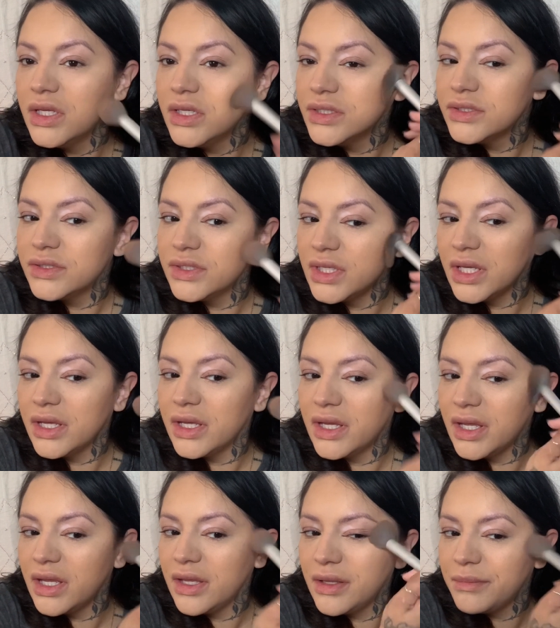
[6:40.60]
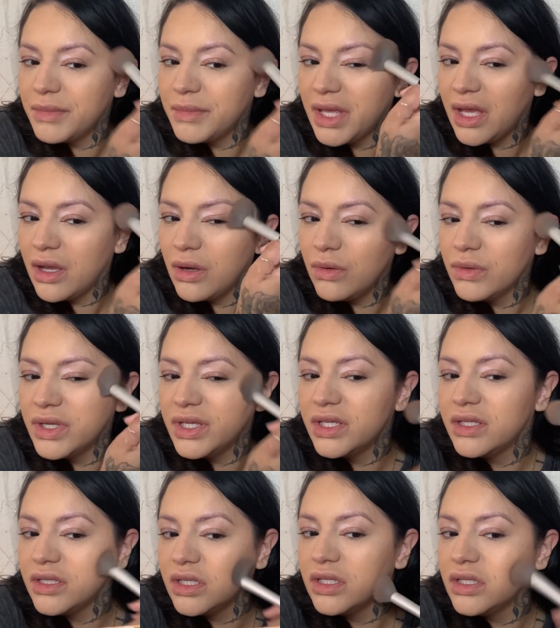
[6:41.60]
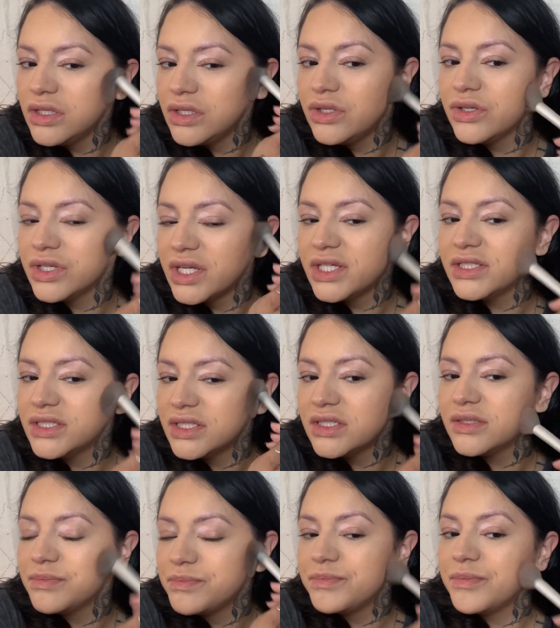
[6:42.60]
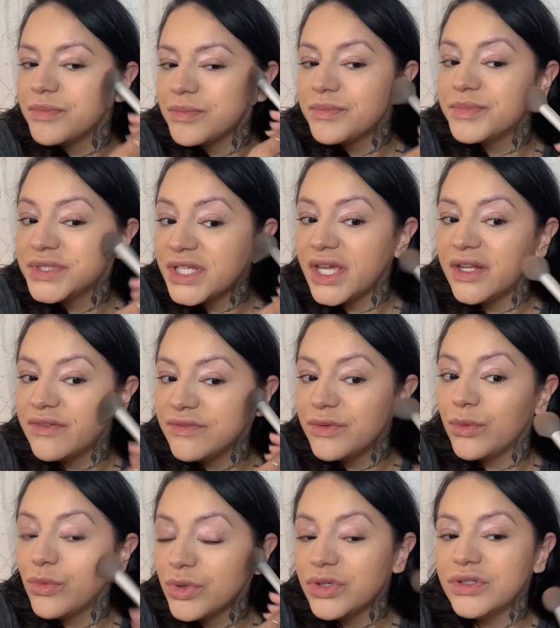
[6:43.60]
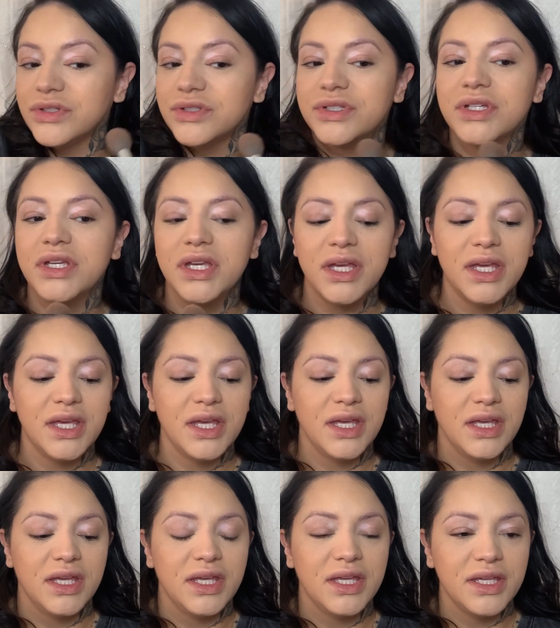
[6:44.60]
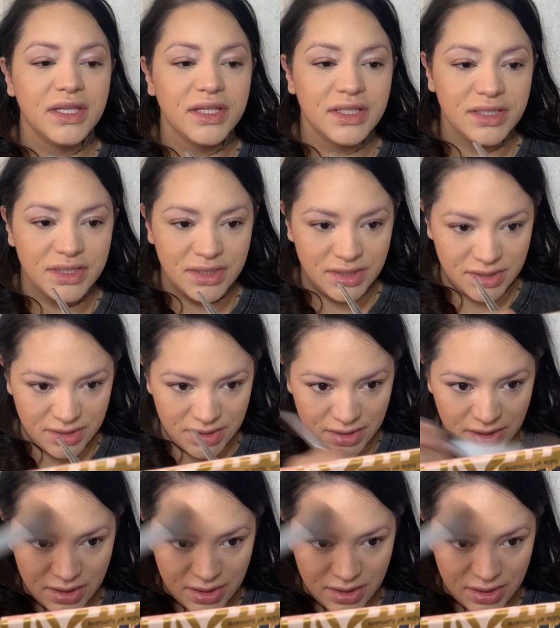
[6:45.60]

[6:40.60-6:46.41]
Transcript: So yeah, how in your guys' side of the world is